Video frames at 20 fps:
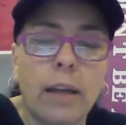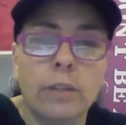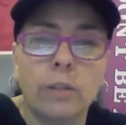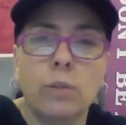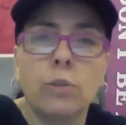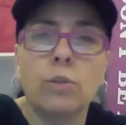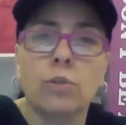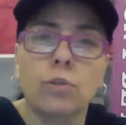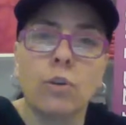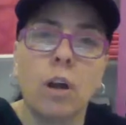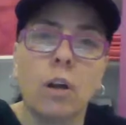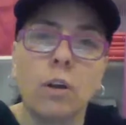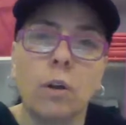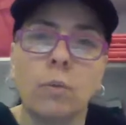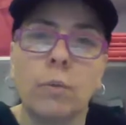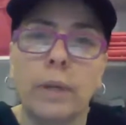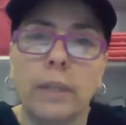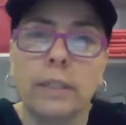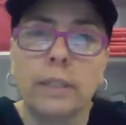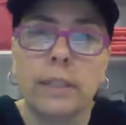you struggle
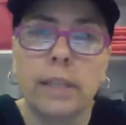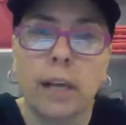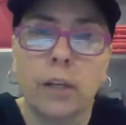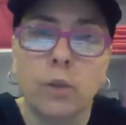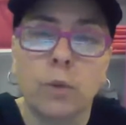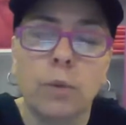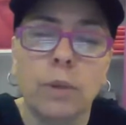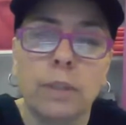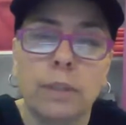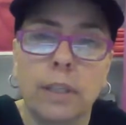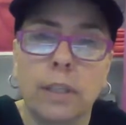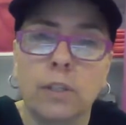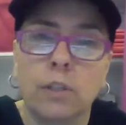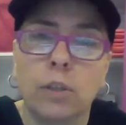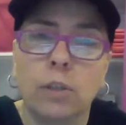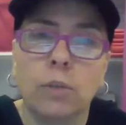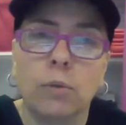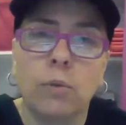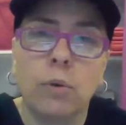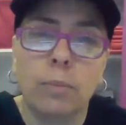with sexual
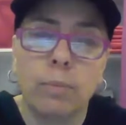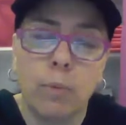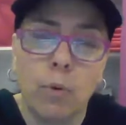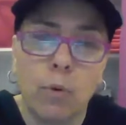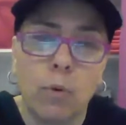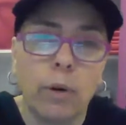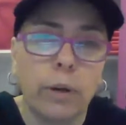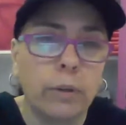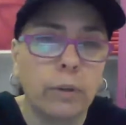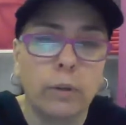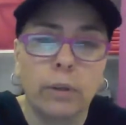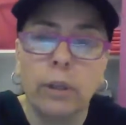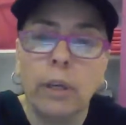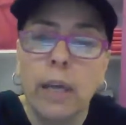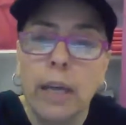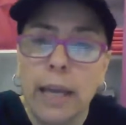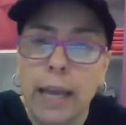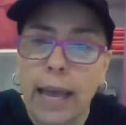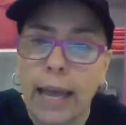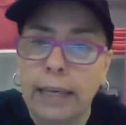addiction or porn or
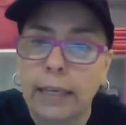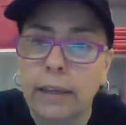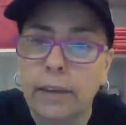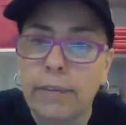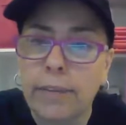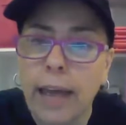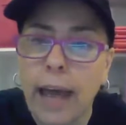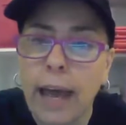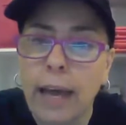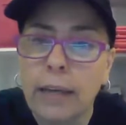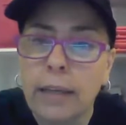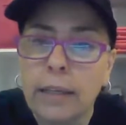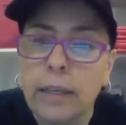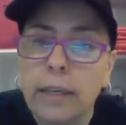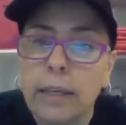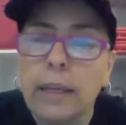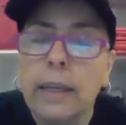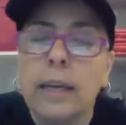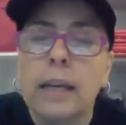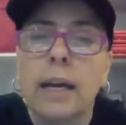any of that,
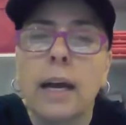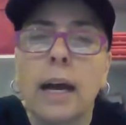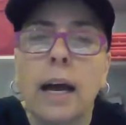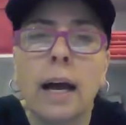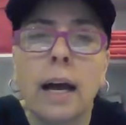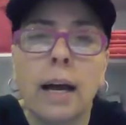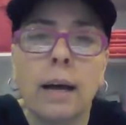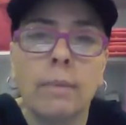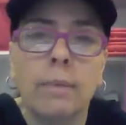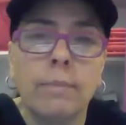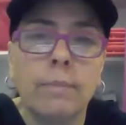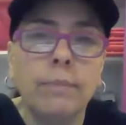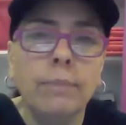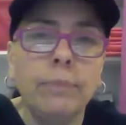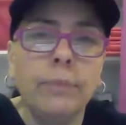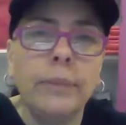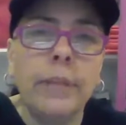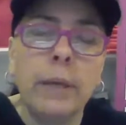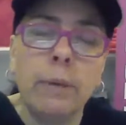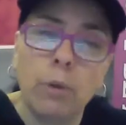
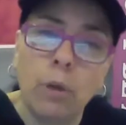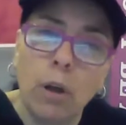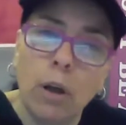he will